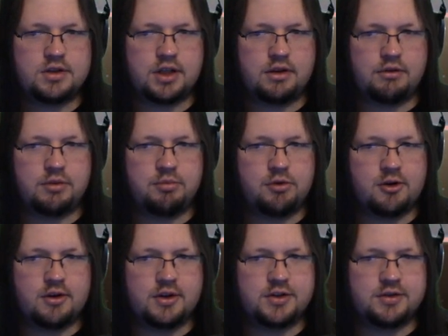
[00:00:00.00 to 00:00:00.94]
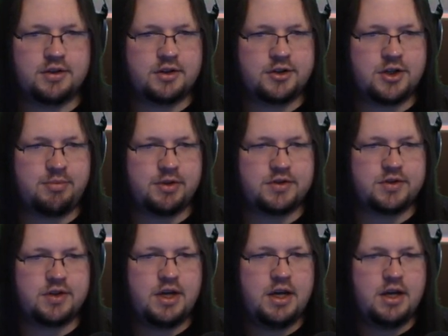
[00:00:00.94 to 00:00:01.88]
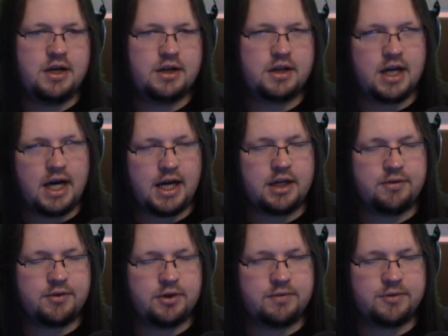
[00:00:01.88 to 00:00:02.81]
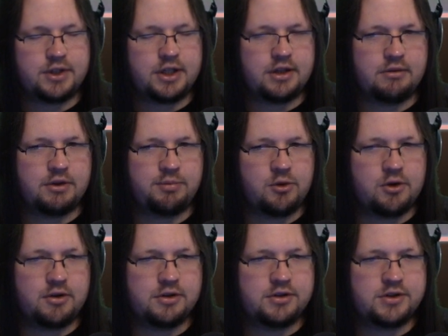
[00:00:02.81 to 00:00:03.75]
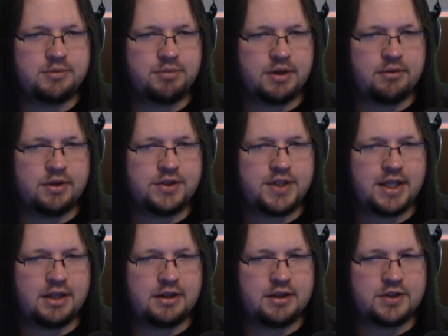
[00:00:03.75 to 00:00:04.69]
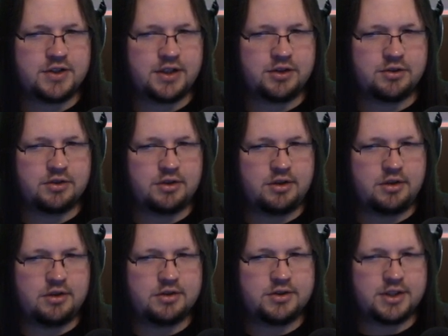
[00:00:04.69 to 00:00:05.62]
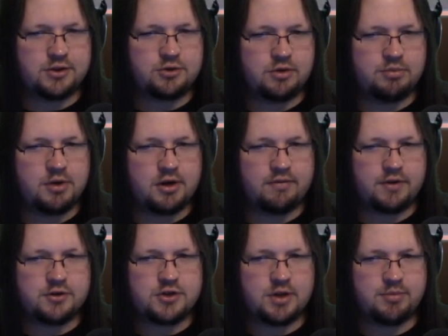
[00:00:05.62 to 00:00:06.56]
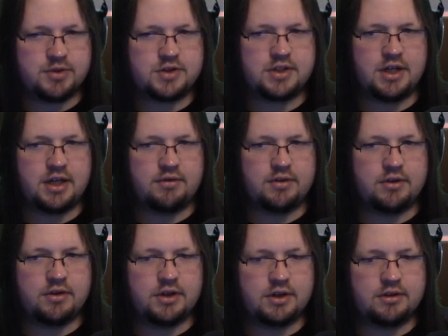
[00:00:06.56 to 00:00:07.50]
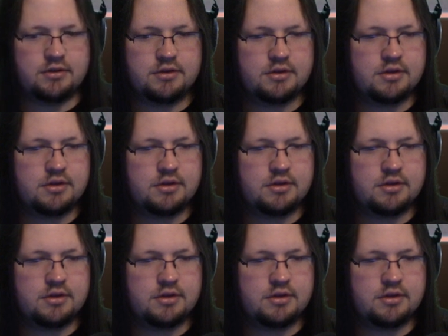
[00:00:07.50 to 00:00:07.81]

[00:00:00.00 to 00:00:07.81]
Dealing with board. A ship is kind of good for dealing with borders, but once they get into the central part of your ship, it's kind of annoying.